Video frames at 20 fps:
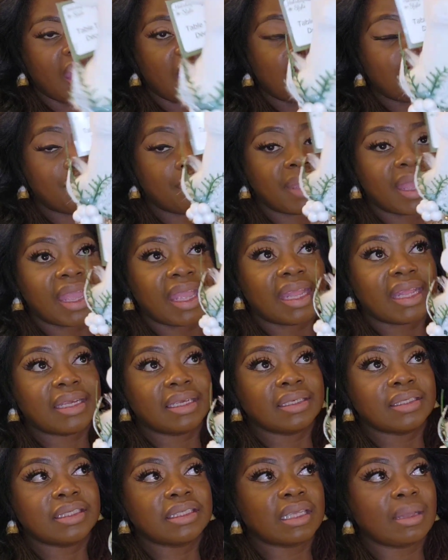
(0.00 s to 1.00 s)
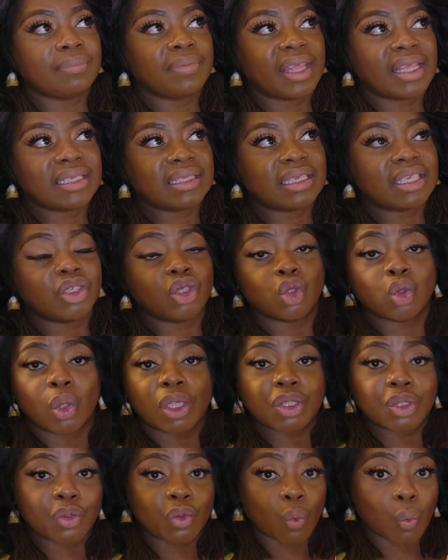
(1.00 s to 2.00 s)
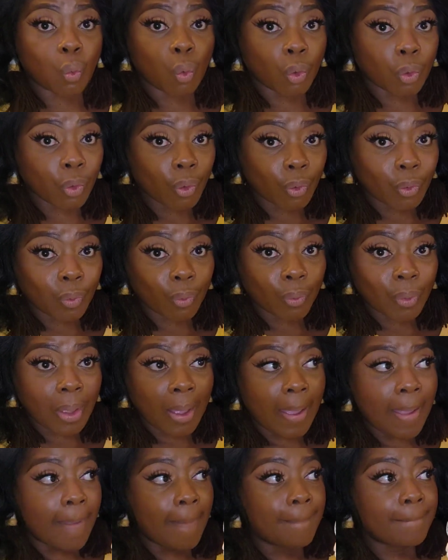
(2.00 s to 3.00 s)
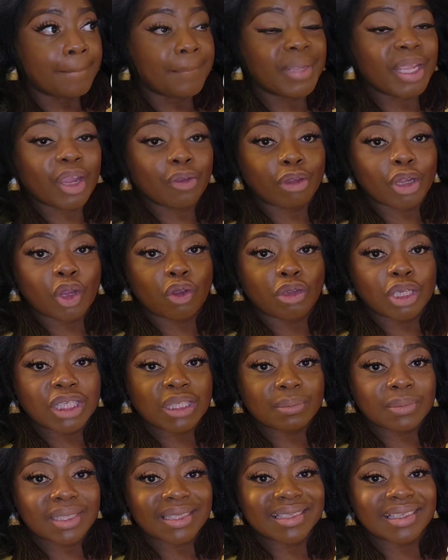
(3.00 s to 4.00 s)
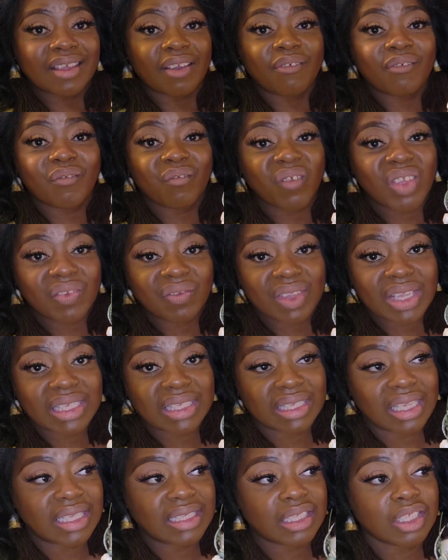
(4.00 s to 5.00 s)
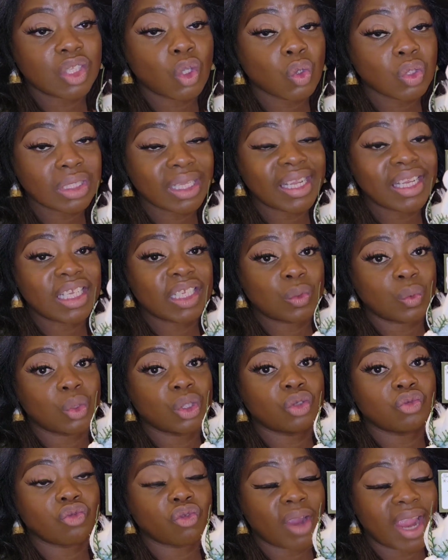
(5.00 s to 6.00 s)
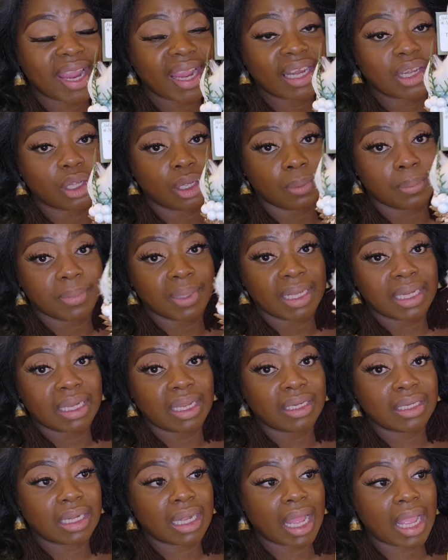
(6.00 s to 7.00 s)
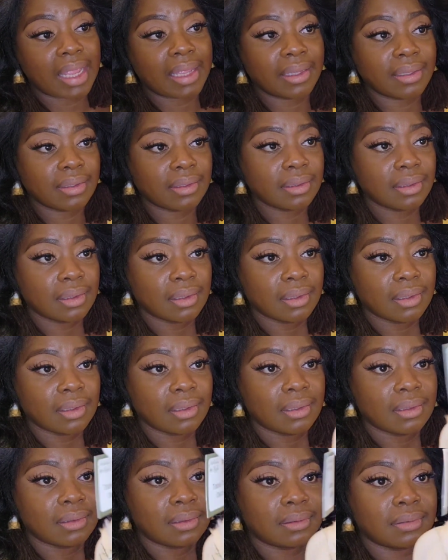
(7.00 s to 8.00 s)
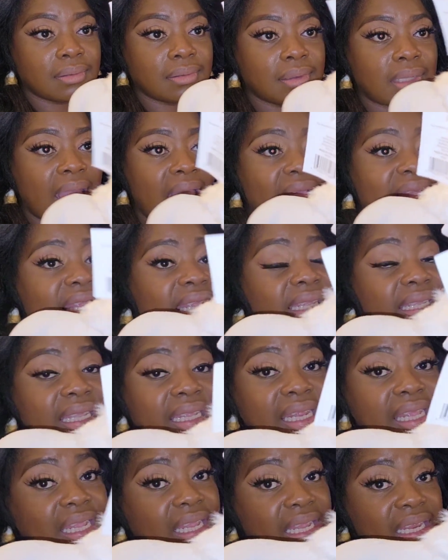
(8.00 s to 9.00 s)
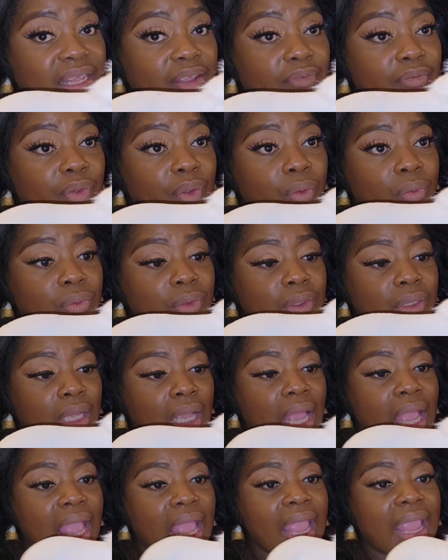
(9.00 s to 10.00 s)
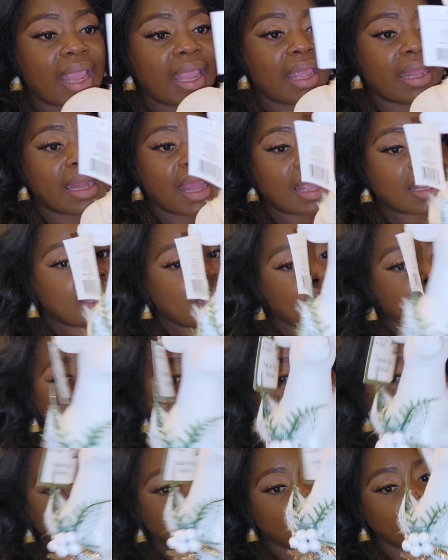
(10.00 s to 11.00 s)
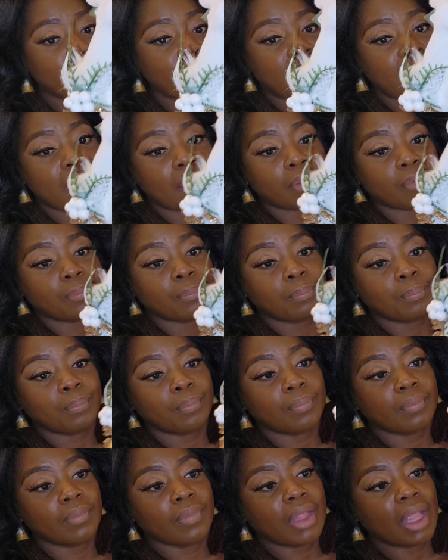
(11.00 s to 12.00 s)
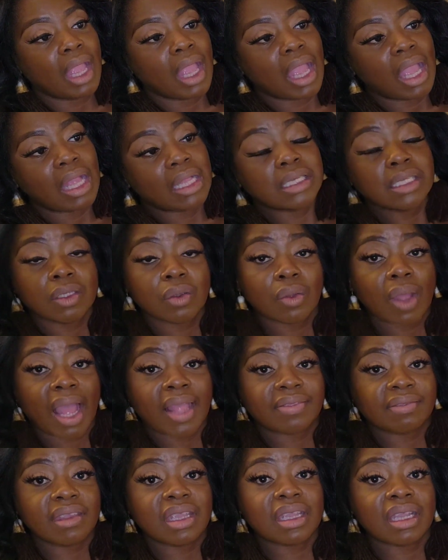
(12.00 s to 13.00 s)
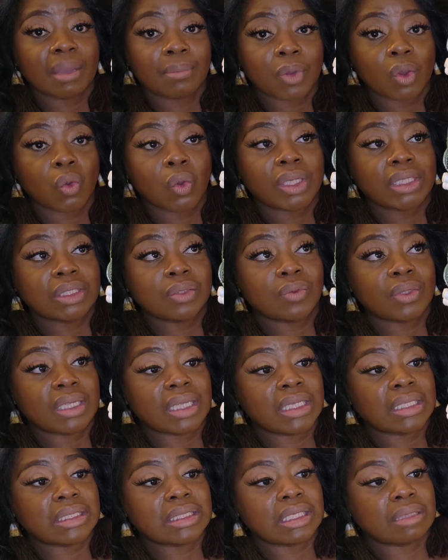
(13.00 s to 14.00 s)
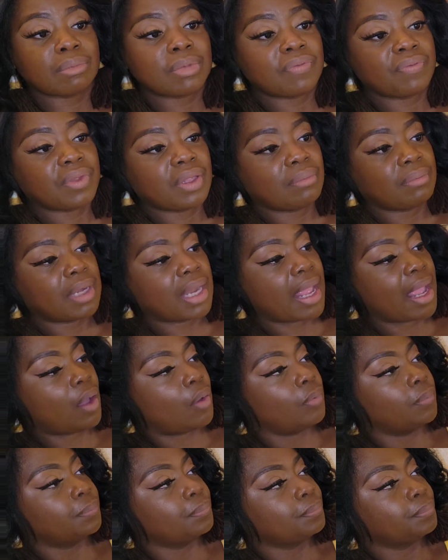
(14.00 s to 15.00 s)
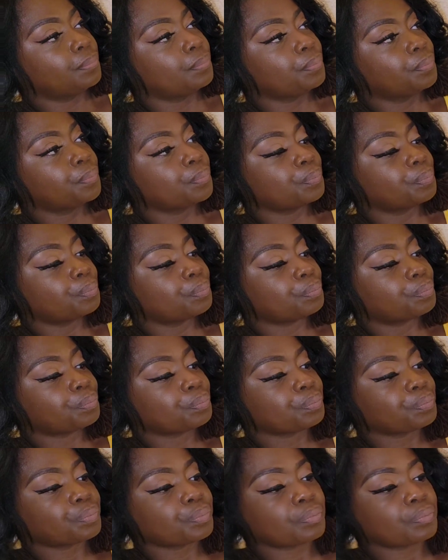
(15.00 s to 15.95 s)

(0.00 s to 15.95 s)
and, and some that said joy to the world. Merry Christmas, 50 cents. Those ladies were racking up in there tonight. I didn't get any of those. And I kept waiting around. And so I think I'm going to get some of them now.